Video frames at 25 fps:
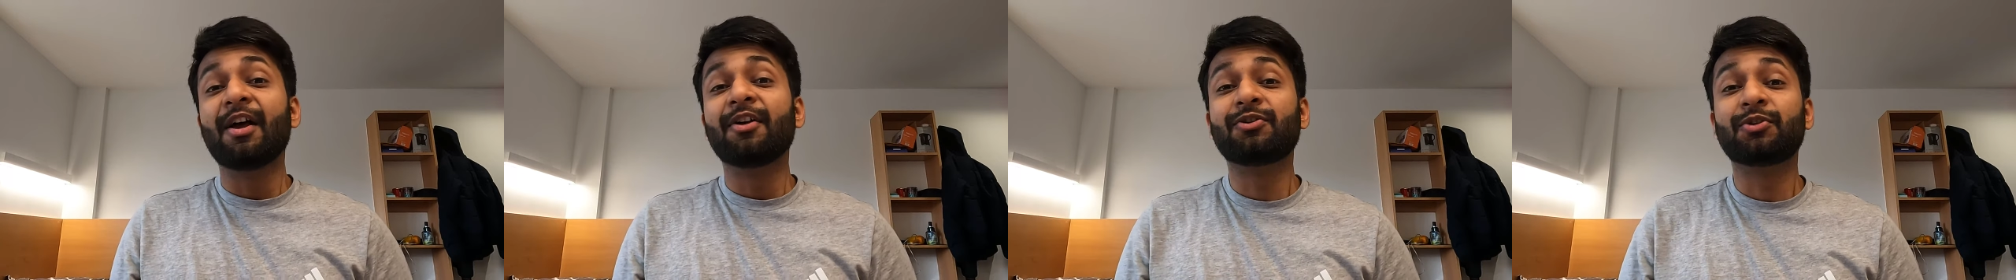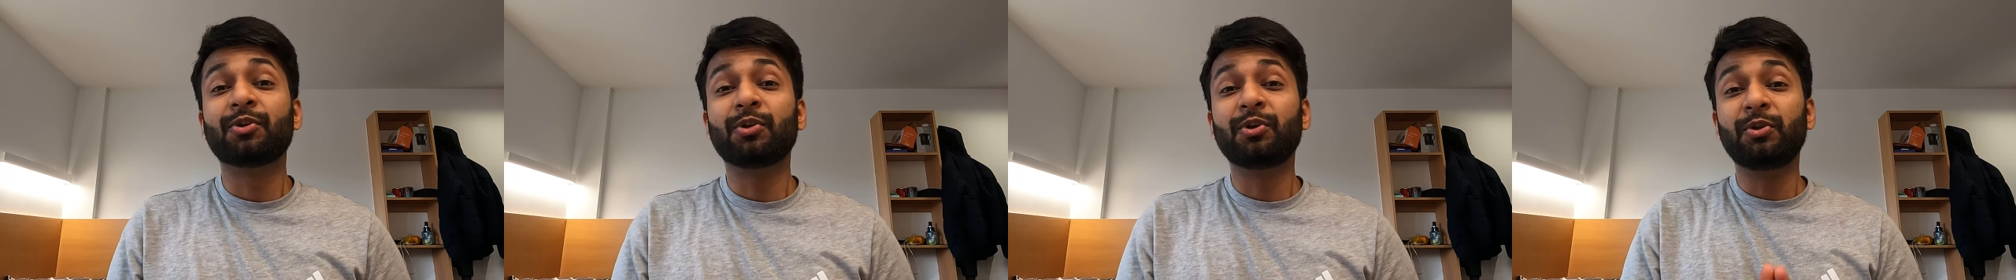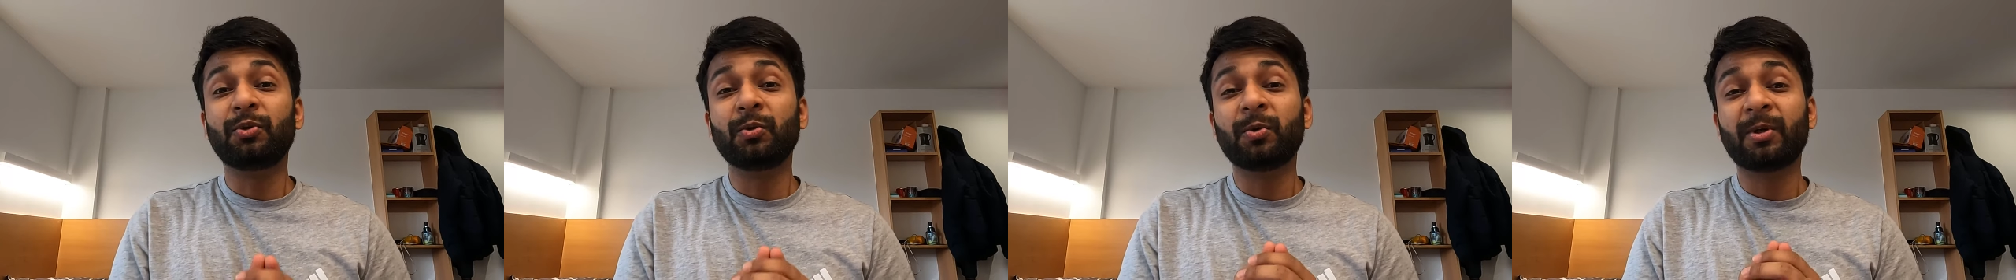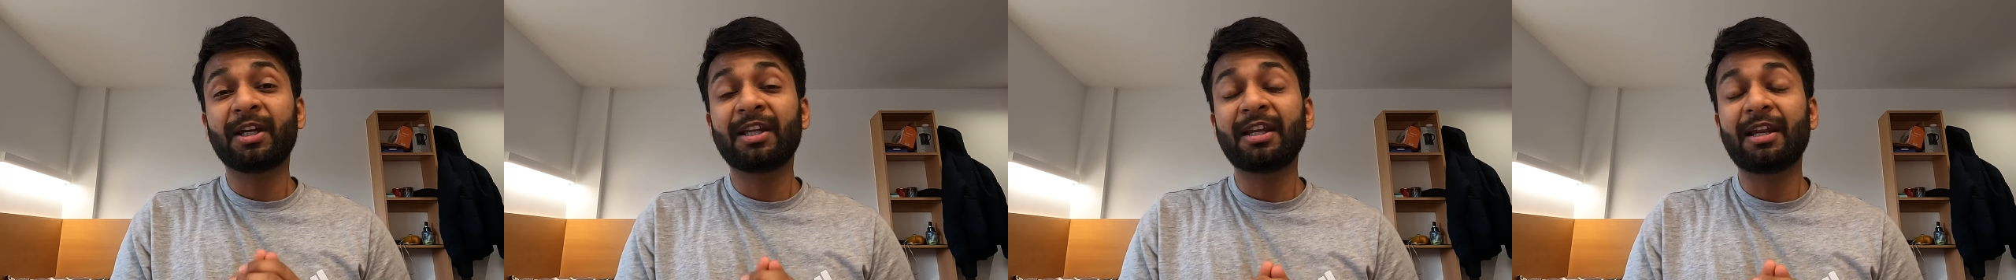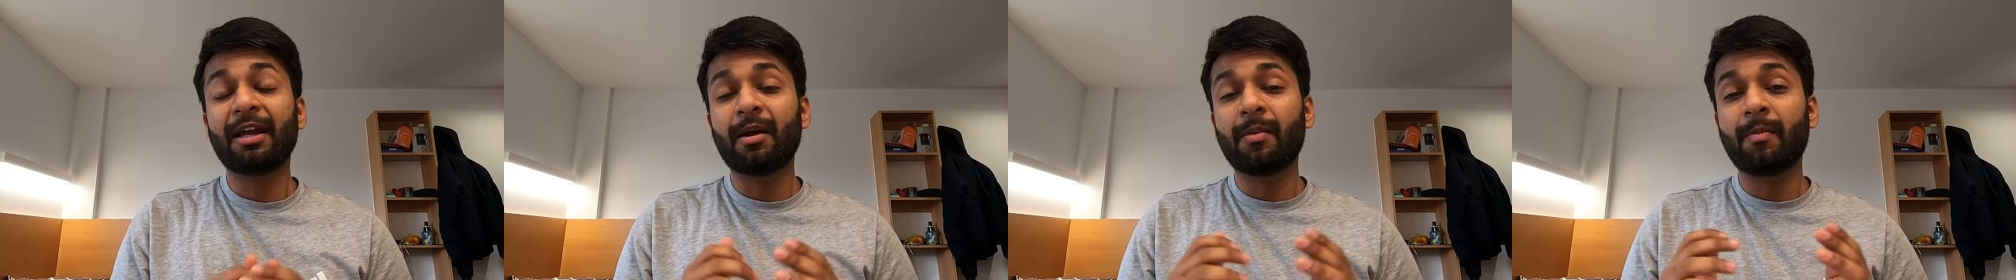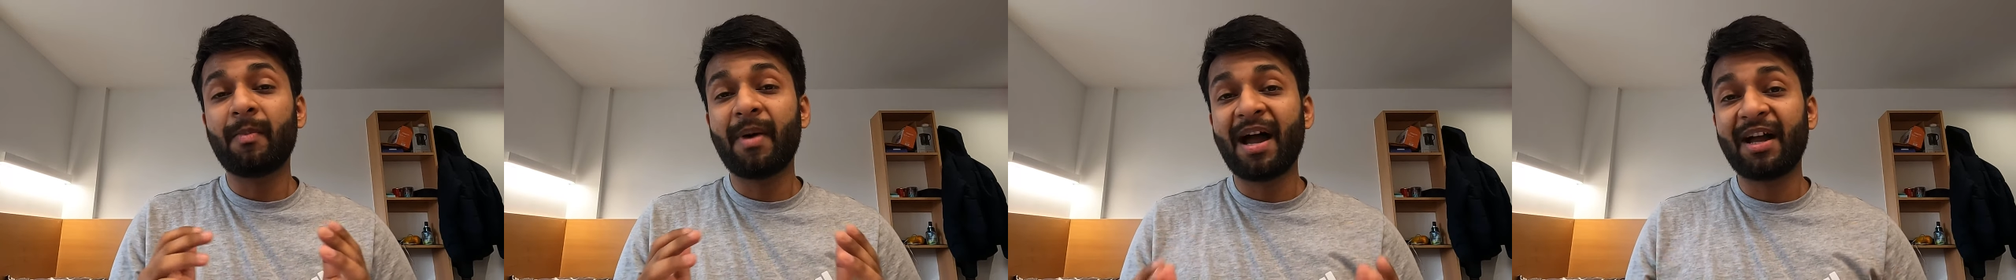So you
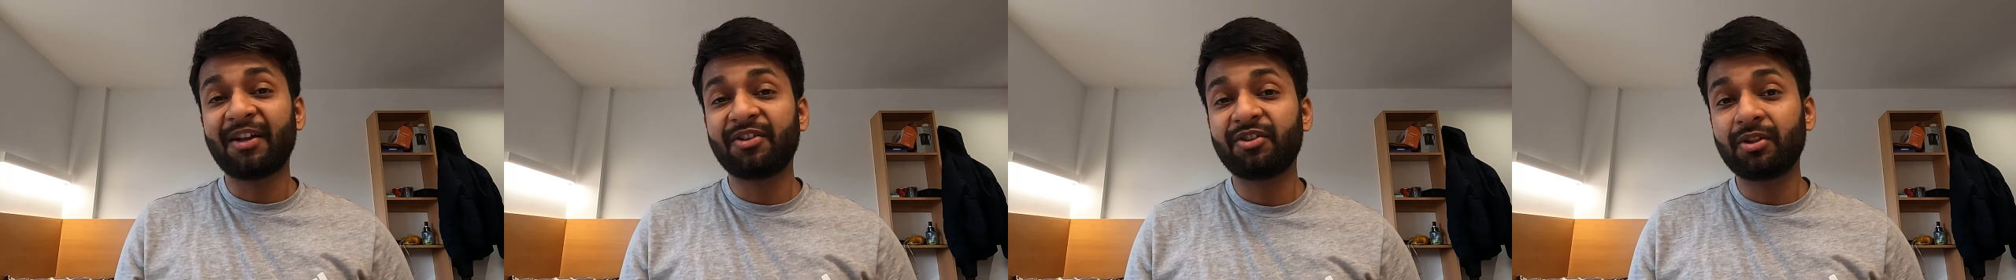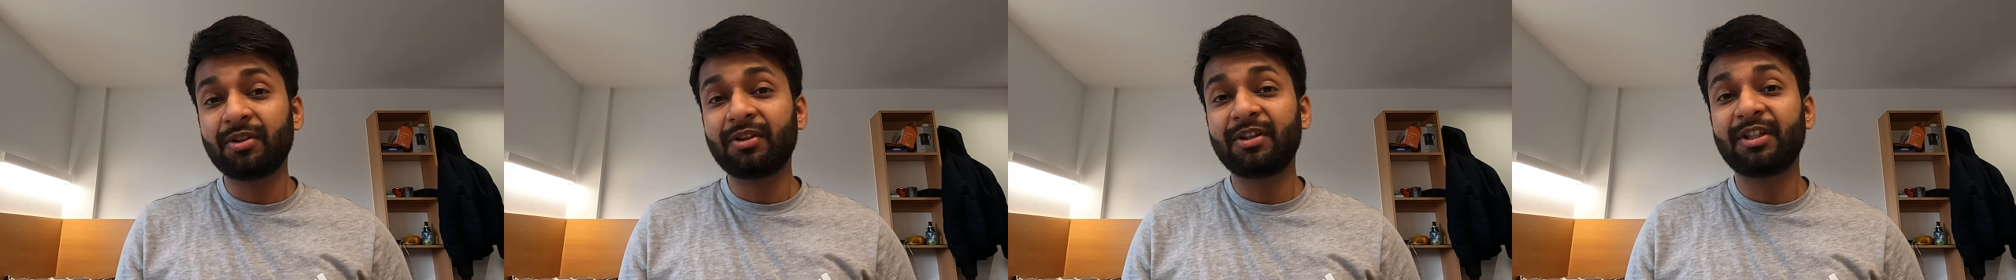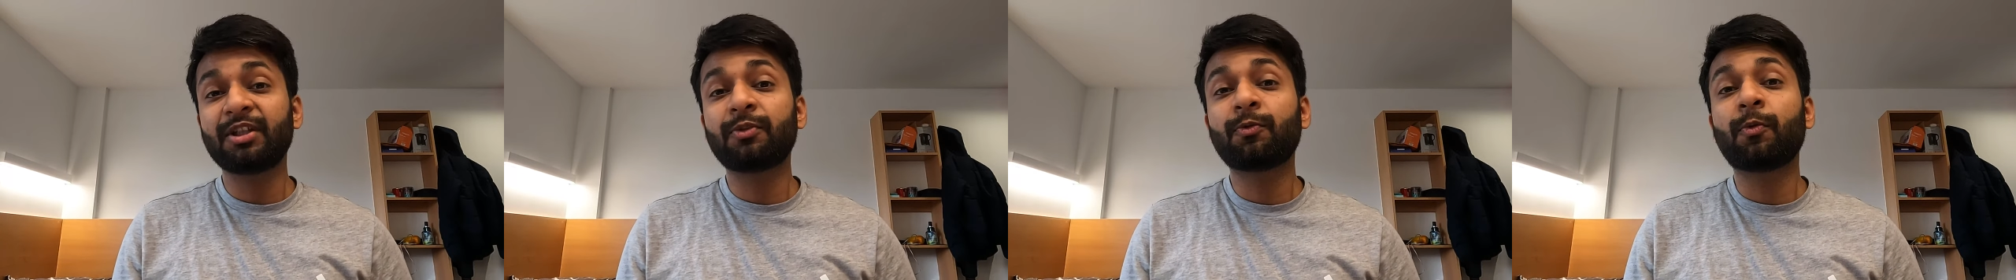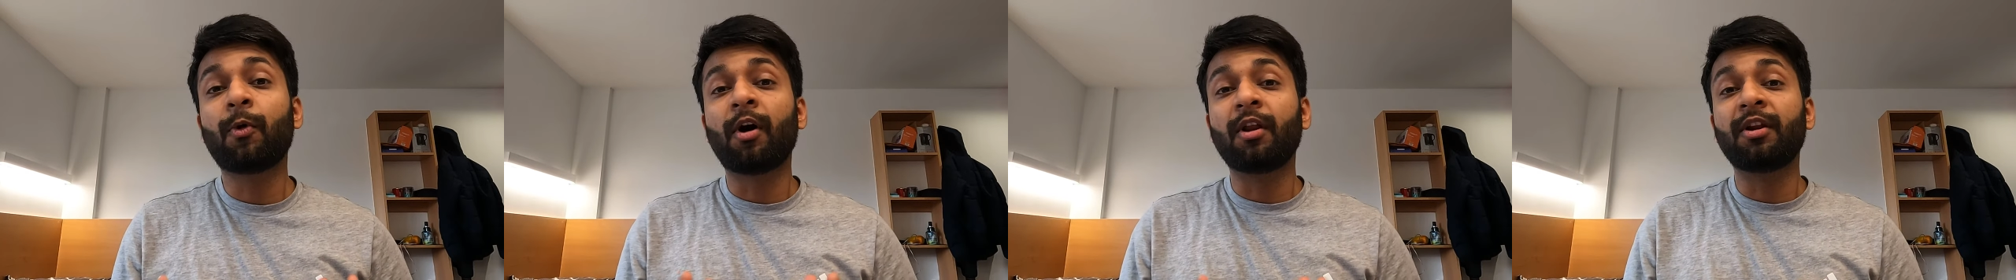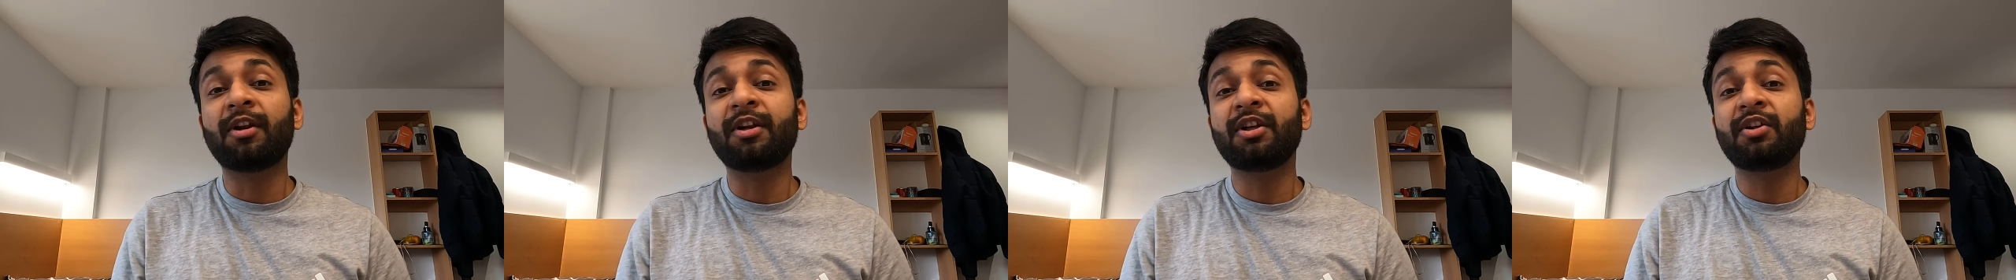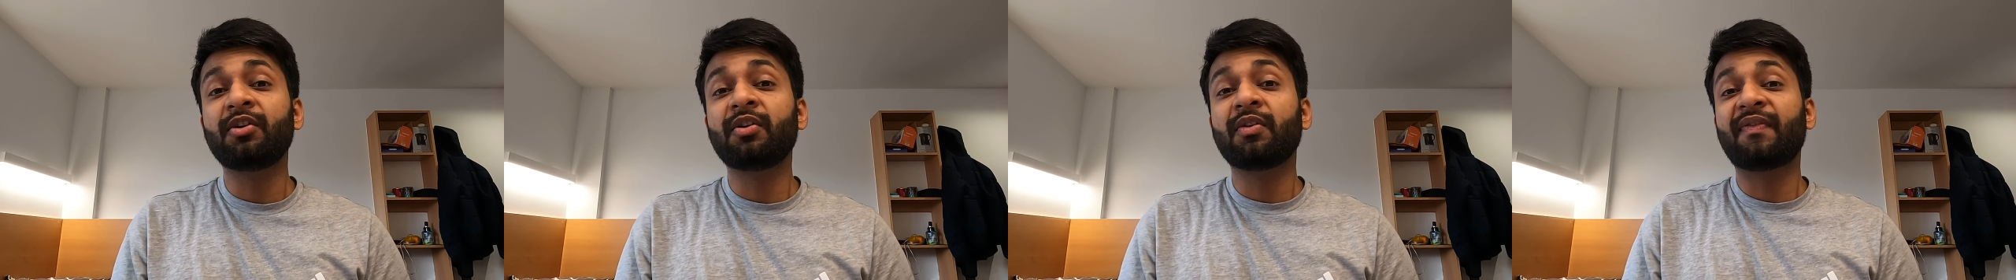can imagine the quality